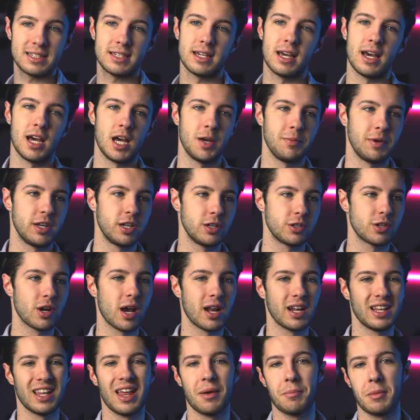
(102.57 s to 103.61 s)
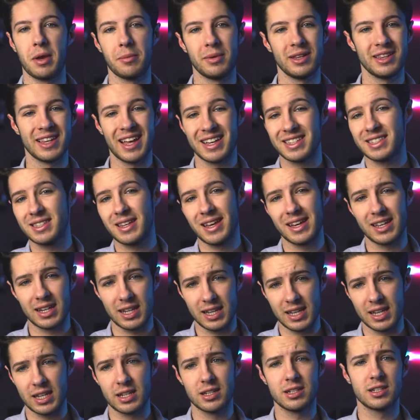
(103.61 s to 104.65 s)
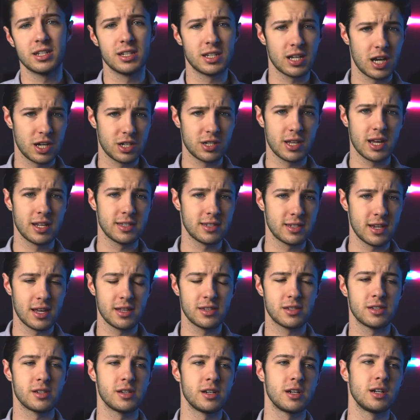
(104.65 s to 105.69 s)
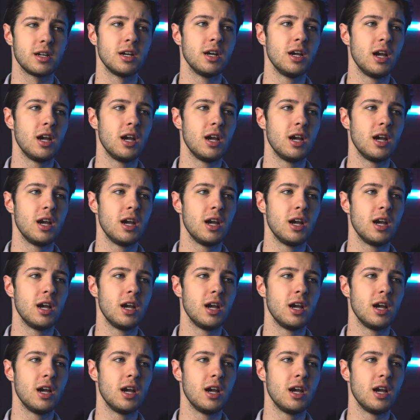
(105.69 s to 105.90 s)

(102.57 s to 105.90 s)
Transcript: and you're trying to let maybe less light in to touch that sensor